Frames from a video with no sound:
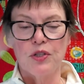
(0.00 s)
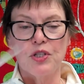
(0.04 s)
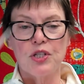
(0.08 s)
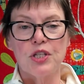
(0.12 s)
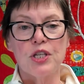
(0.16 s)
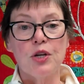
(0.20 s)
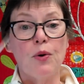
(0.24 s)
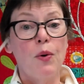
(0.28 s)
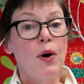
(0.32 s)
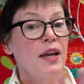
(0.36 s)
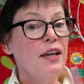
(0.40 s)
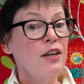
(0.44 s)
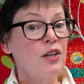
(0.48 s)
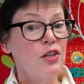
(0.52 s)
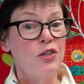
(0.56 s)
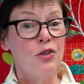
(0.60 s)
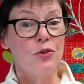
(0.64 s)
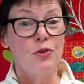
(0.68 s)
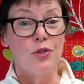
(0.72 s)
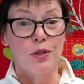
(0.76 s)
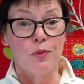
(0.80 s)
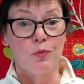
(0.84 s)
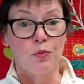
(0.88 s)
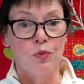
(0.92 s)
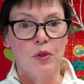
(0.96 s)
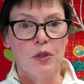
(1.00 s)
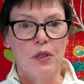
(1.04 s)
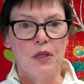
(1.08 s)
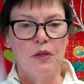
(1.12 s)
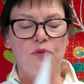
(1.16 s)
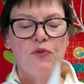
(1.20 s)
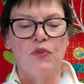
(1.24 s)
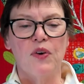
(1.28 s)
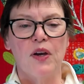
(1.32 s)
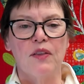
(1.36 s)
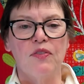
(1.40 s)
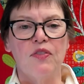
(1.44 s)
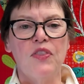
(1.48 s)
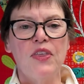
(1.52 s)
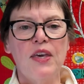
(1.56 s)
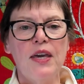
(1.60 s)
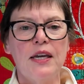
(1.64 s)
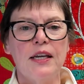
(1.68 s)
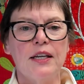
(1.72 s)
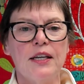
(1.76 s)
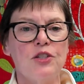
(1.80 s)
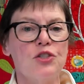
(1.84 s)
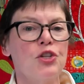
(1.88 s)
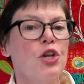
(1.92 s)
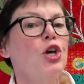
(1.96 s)
So I could do some really fun
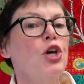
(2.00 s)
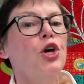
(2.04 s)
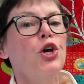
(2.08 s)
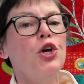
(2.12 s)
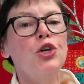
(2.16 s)
things.